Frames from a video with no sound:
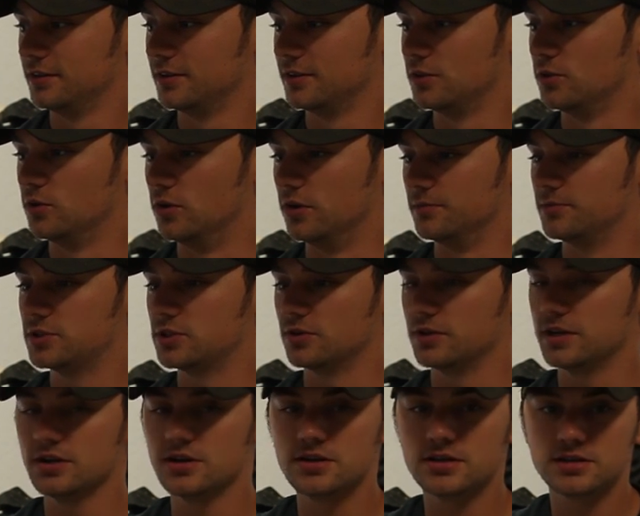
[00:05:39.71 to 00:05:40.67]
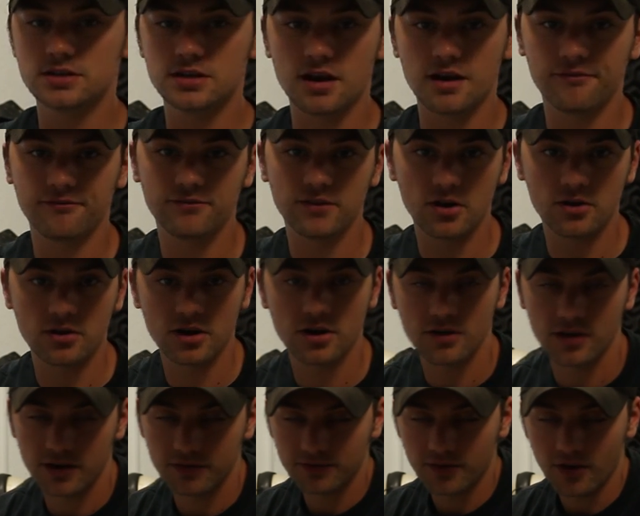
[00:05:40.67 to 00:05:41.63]
Cool, so here's a photo
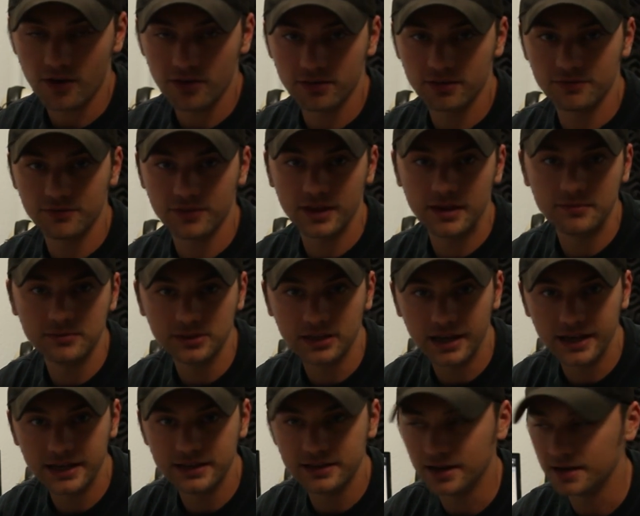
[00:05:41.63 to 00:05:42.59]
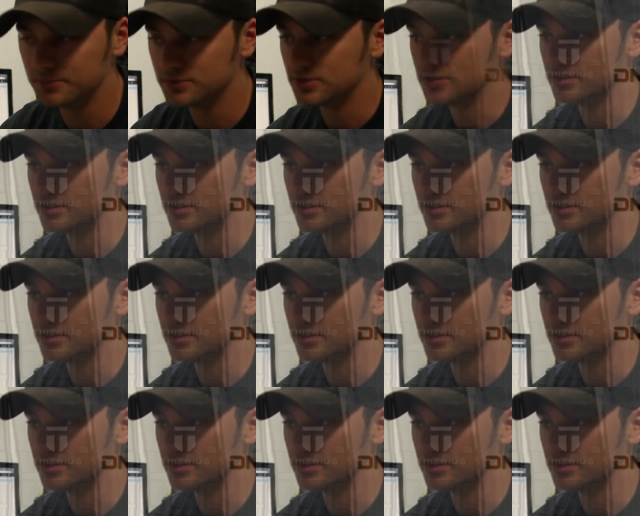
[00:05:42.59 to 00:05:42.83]
of all of them lined up so